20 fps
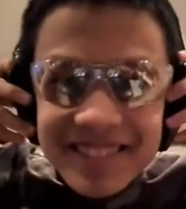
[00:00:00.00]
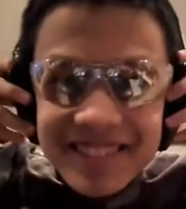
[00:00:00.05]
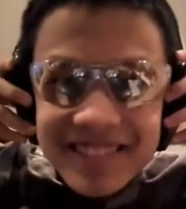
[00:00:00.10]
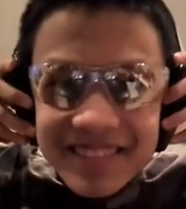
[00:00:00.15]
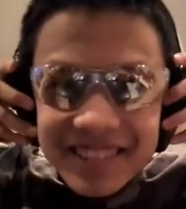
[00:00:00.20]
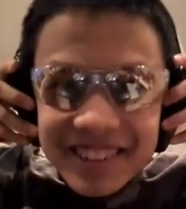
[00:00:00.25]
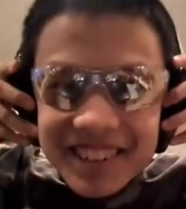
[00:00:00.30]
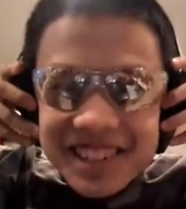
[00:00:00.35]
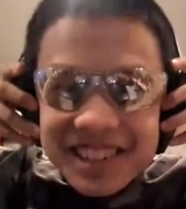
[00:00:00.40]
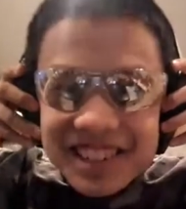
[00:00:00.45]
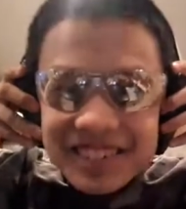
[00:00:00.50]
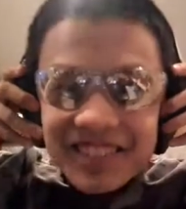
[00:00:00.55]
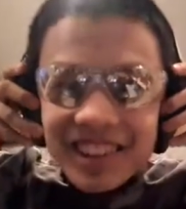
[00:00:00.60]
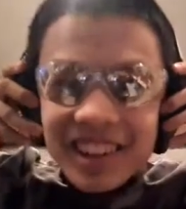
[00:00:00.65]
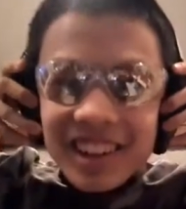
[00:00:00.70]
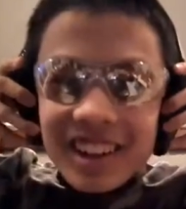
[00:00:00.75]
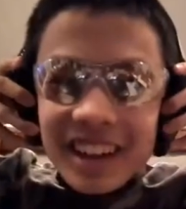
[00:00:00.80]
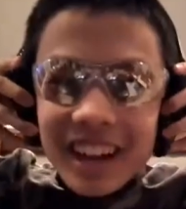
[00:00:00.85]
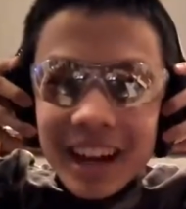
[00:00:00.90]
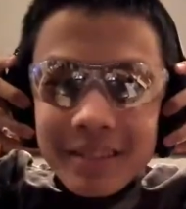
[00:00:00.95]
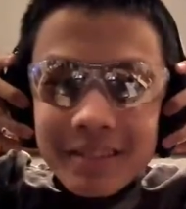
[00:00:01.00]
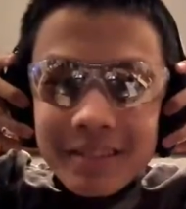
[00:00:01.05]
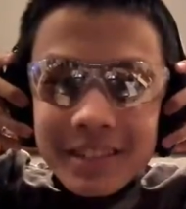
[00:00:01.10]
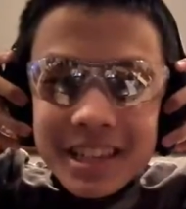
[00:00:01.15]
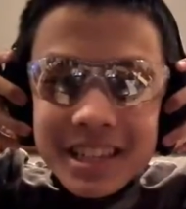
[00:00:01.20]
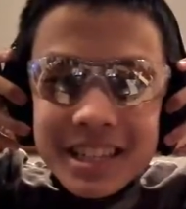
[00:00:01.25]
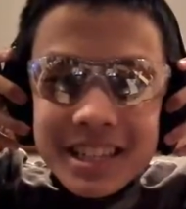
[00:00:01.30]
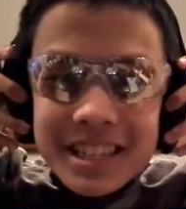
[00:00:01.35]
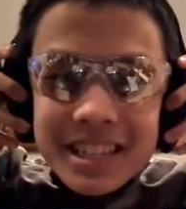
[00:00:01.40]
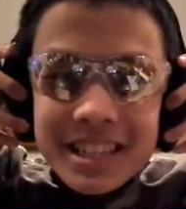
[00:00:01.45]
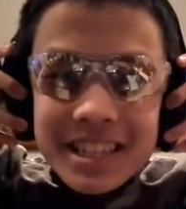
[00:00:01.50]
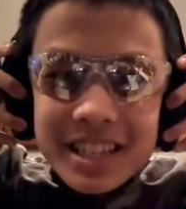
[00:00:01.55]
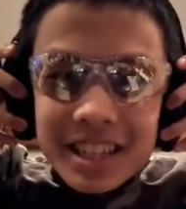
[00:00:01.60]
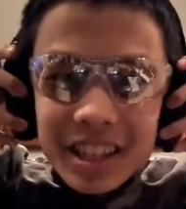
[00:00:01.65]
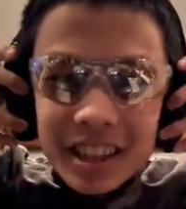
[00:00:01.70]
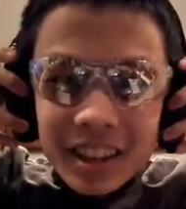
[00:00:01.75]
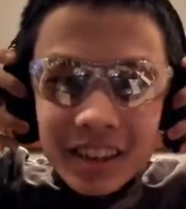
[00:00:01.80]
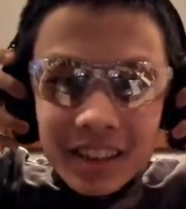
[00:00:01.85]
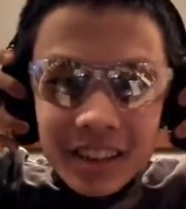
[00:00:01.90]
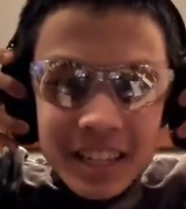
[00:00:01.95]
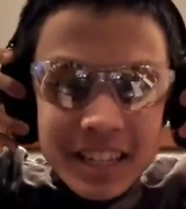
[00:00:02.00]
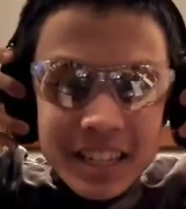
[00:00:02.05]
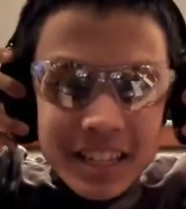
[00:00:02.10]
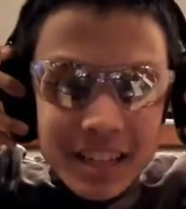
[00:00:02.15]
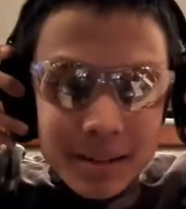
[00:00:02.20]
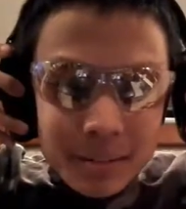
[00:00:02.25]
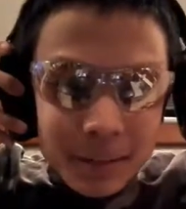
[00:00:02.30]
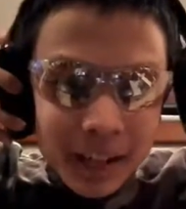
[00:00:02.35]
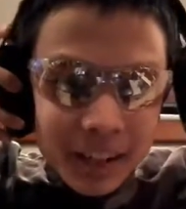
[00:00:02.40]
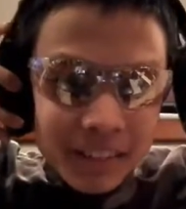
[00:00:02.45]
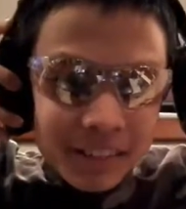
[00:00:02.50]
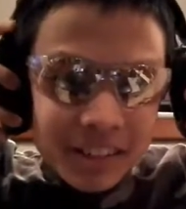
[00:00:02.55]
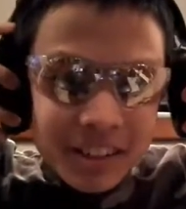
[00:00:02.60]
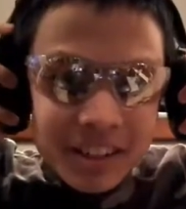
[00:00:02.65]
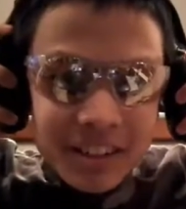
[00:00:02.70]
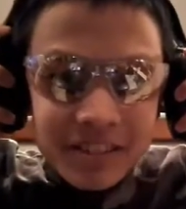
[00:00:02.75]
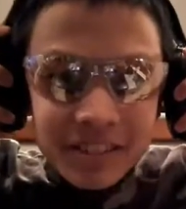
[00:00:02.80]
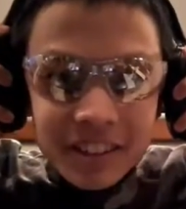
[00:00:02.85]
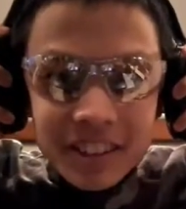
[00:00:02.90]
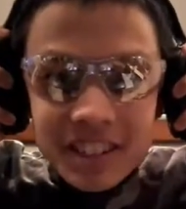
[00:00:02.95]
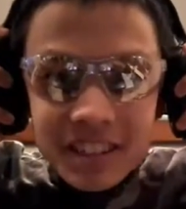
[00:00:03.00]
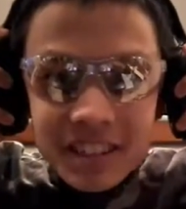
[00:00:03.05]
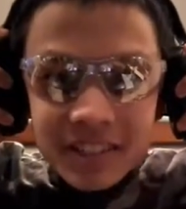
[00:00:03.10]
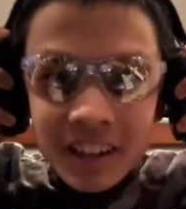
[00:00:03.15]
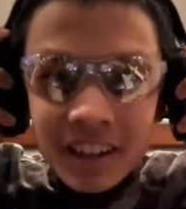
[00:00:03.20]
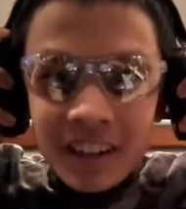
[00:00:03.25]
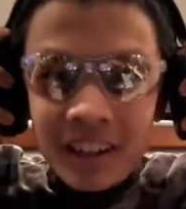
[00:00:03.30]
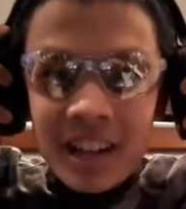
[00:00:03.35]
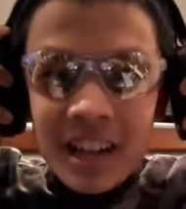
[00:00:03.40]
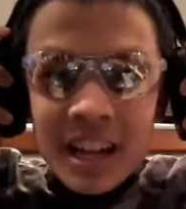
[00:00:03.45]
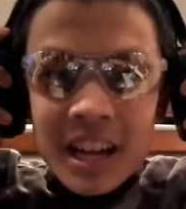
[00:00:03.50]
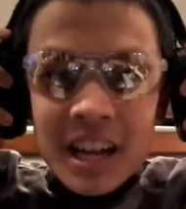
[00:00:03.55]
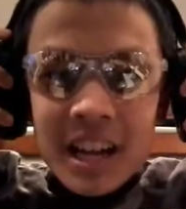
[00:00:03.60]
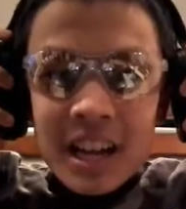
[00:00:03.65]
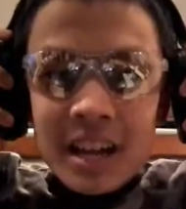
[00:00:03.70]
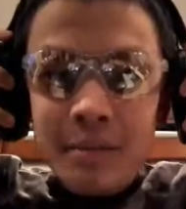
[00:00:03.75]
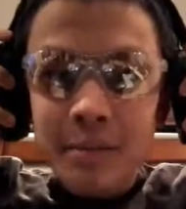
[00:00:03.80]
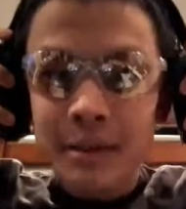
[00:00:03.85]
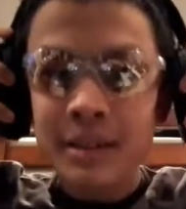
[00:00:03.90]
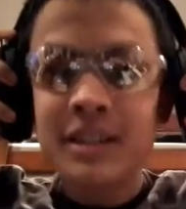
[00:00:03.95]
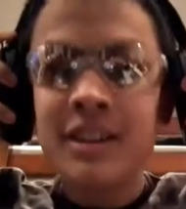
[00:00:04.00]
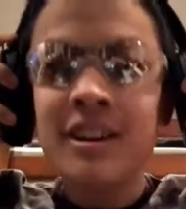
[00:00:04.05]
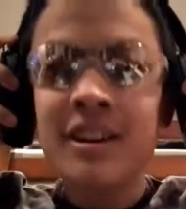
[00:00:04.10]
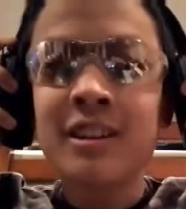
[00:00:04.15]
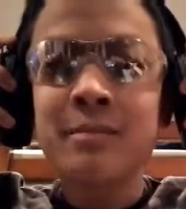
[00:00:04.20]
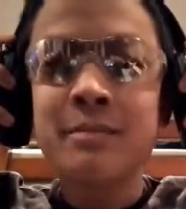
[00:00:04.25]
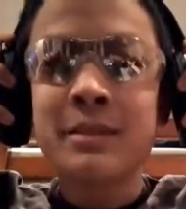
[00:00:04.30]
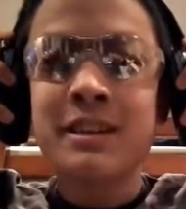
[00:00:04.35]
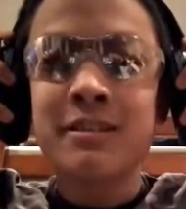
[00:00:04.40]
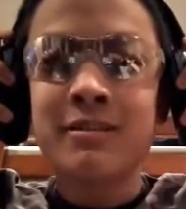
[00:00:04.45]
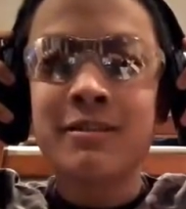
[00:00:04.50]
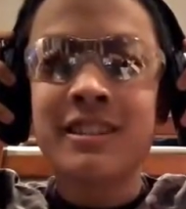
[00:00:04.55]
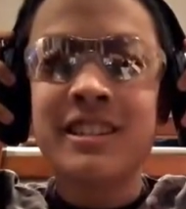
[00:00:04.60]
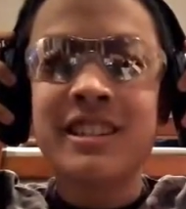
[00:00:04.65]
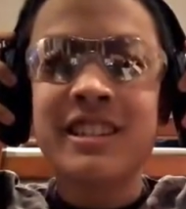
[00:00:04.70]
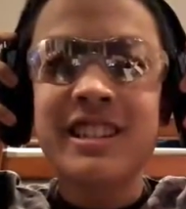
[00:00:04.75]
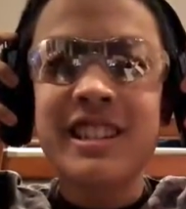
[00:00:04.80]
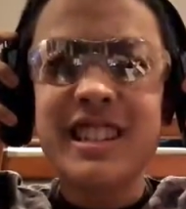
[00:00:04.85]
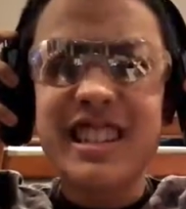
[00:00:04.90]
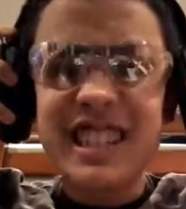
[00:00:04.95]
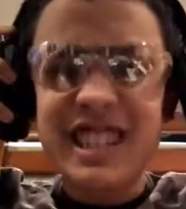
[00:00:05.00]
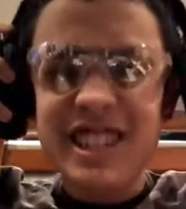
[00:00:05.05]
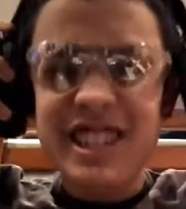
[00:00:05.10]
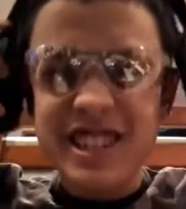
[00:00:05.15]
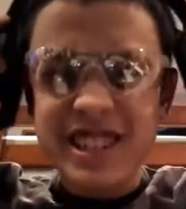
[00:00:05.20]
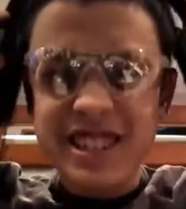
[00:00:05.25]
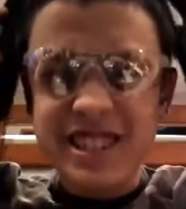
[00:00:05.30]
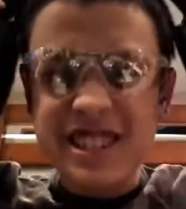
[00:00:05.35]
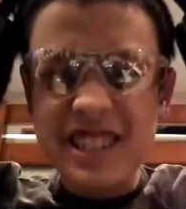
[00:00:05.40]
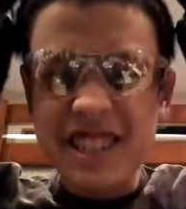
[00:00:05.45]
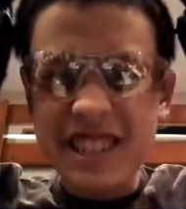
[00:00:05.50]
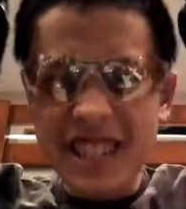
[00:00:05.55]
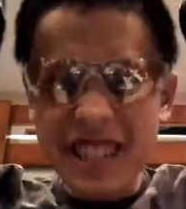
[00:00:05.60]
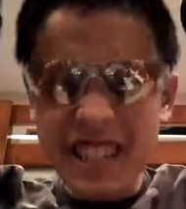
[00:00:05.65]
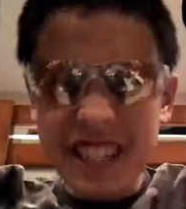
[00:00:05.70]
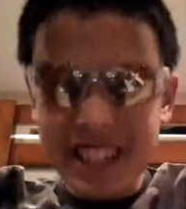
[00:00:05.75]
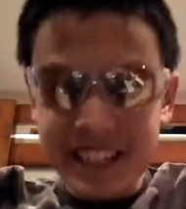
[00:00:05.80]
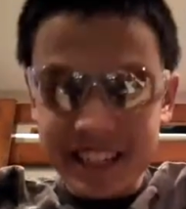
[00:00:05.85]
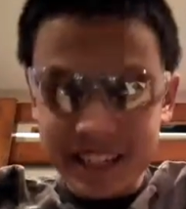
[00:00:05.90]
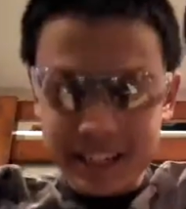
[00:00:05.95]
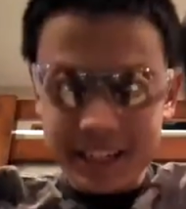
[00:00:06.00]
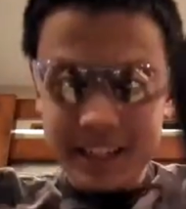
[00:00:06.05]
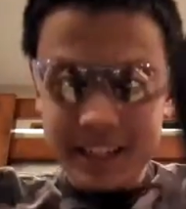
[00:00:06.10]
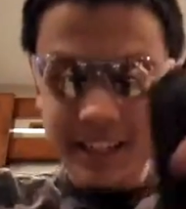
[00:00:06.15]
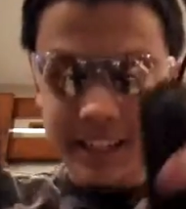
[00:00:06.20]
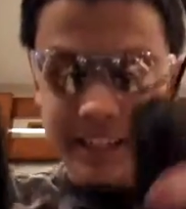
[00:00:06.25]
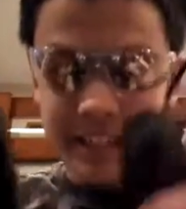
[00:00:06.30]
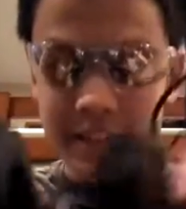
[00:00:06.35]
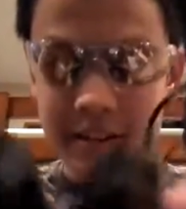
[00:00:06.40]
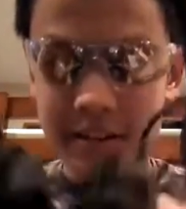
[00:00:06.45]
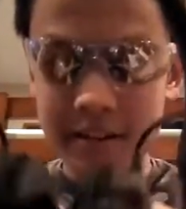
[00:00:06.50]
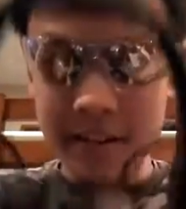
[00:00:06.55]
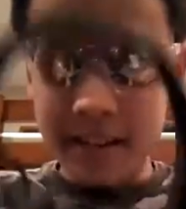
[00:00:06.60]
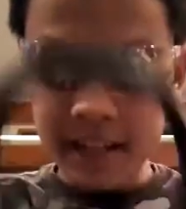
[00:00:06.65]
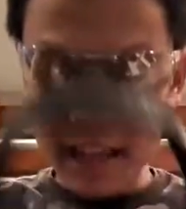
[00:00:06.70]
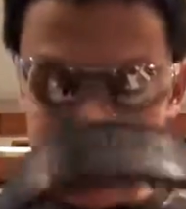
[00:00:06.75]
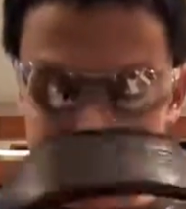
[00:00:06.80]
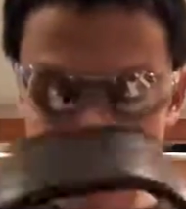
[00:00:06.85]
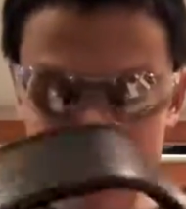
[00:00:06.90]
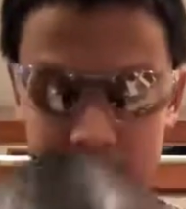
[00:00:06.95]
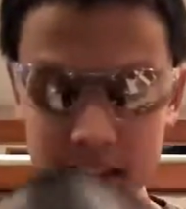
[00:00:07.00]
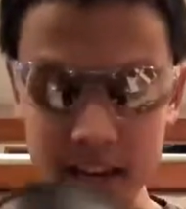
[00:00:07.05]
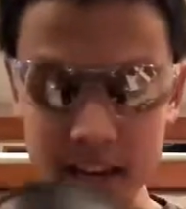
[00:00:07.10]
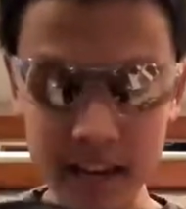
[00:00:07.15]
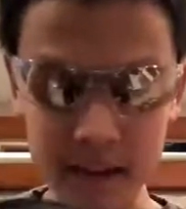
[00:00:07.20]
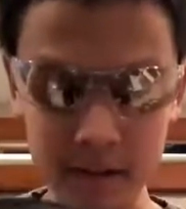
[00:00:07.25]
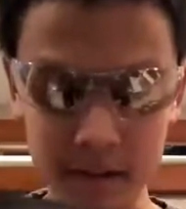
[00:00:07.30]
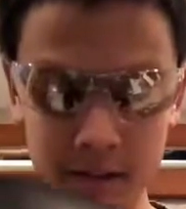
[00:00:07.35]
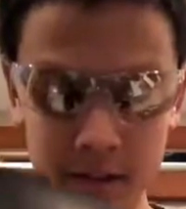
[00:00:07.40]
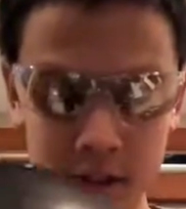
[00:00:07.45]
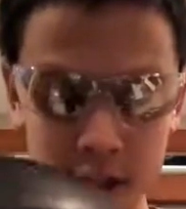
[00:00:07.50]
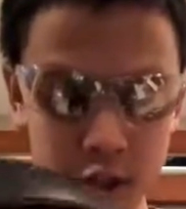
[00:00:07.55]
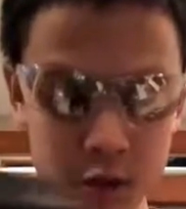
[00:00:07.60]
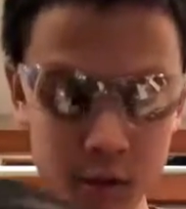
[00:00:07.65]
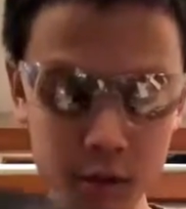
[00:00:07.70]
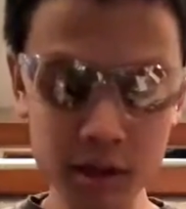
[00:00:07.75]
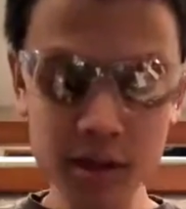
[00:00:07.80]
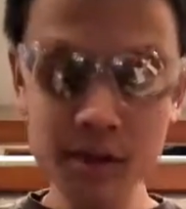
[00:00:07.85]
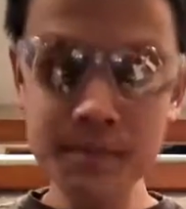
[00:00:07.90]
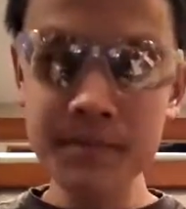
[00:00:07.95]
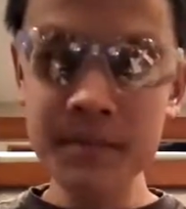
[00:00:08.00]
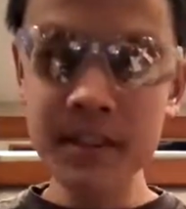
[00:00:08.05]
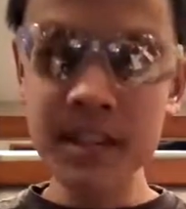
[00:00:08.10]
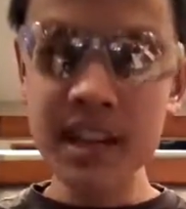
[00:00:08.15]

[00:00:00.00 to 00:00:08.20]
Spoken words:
First of all, I'm going to list them off for you, first of all, but I'll be introducing you to them in reverse order.